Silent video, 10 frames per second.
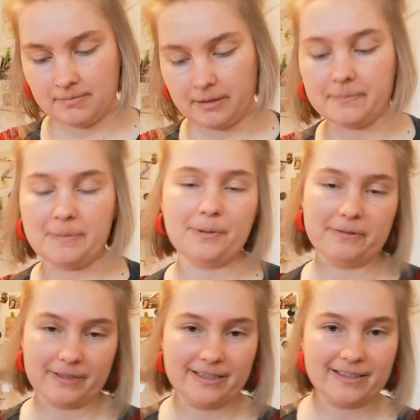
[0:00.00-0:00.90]
My
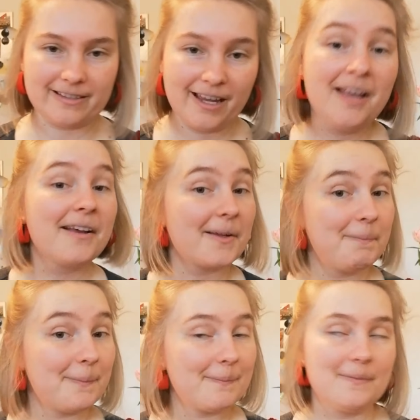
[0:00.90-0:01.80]
boyfriend is
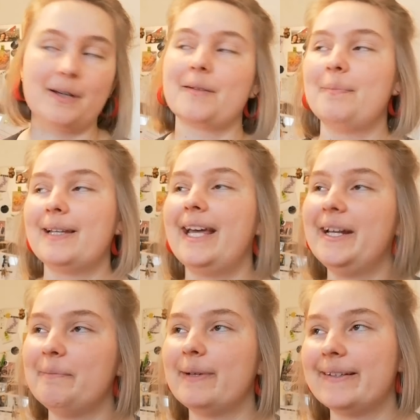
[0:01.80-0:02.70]
not
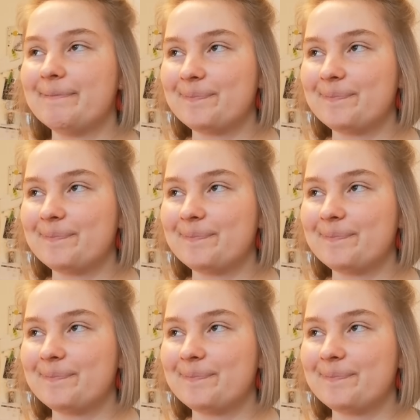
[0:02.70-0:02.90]
complain, but